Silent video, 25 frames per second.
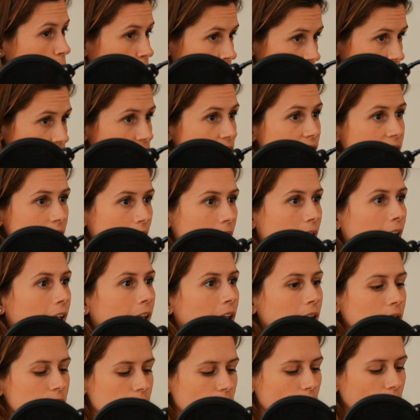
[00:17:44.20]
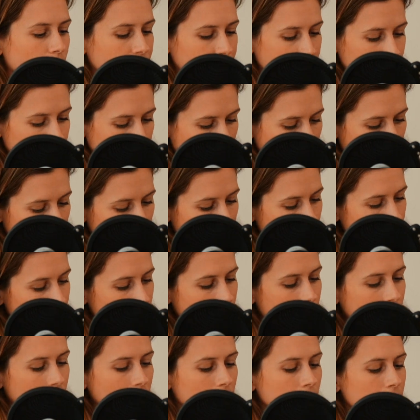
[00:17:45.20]
which is the case of
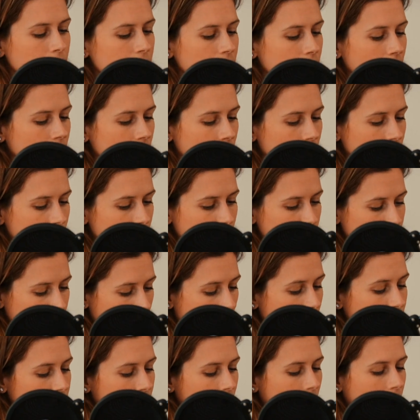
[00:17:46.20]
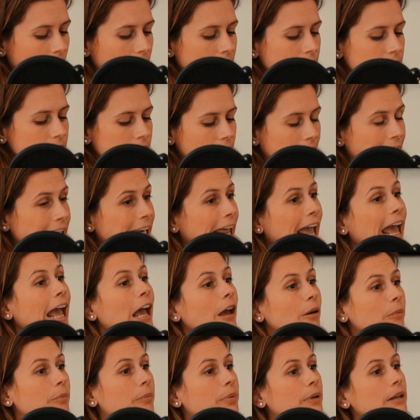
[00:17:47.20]
organic pea, brown rice, and
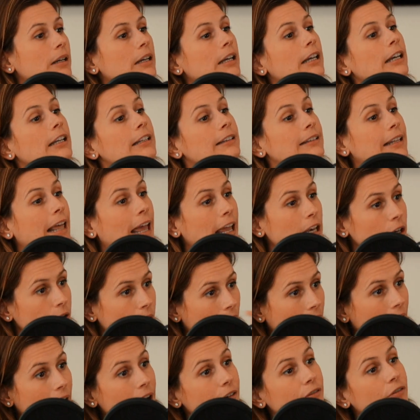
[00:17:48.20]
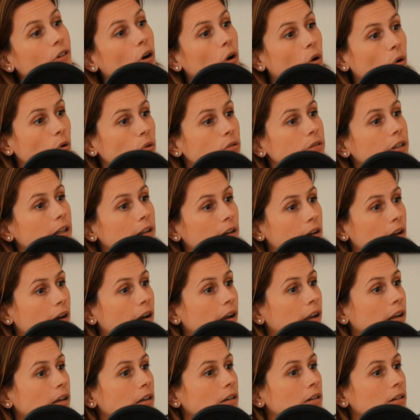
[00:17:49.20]
hemp, mm -hmm. then you have all the
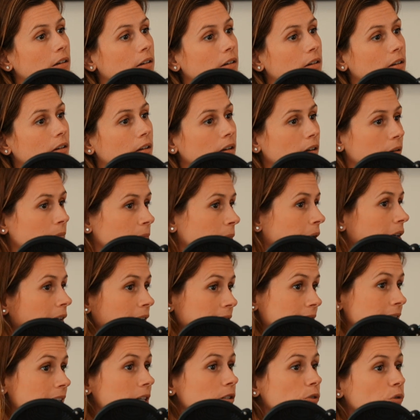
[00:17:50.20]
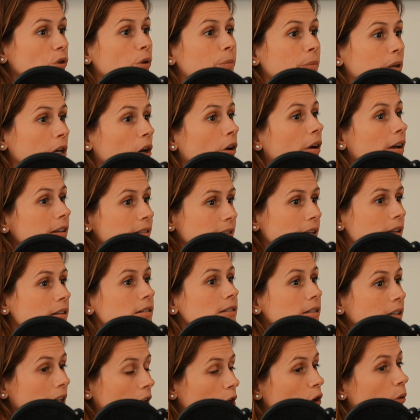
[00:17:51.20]
nine amino acids from amino
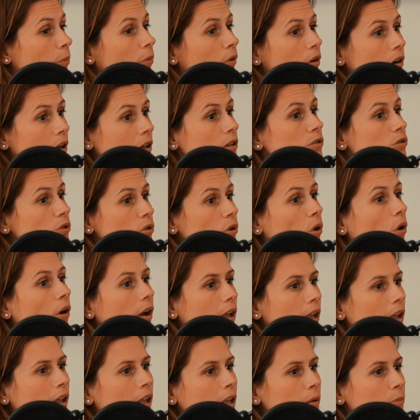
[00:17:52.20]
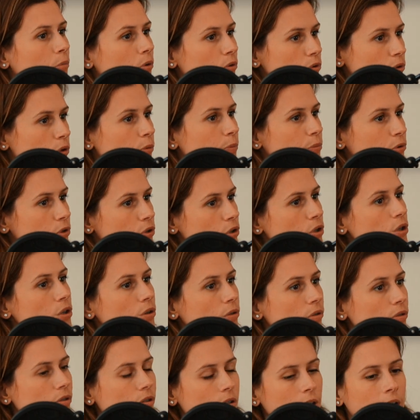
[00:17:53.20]
acids that your body is not able to
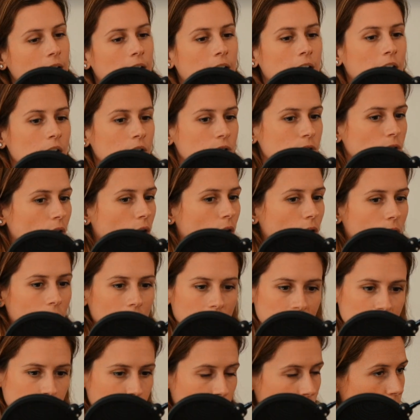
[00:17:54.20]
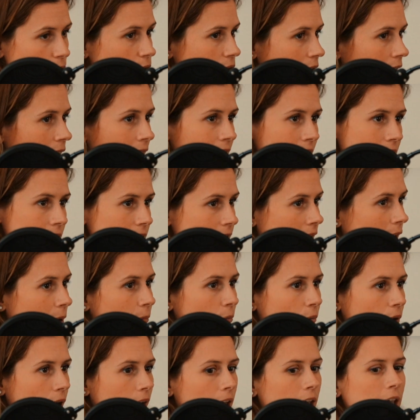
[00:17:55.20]
produce. So it's protein the
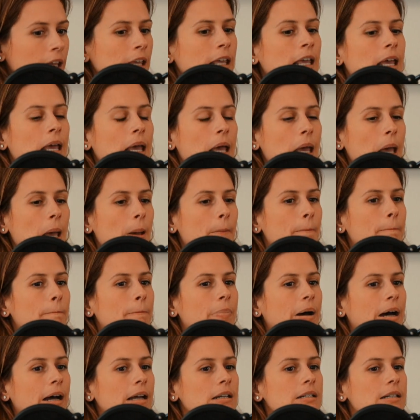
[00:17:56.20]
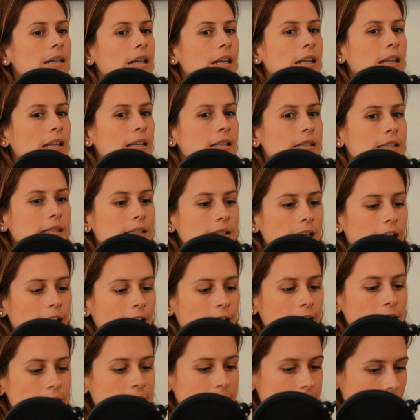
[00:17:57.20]
same way, but it's
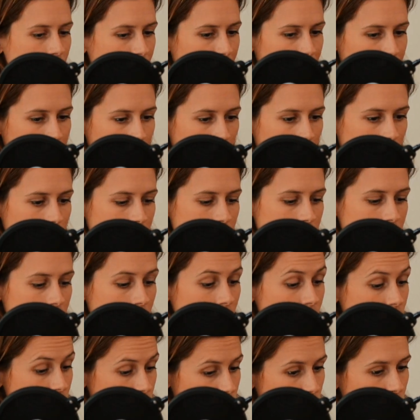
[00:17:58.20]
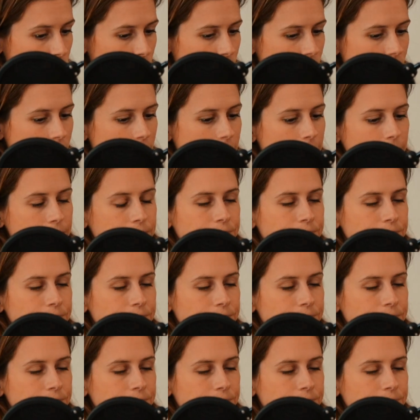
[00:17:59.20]
a different source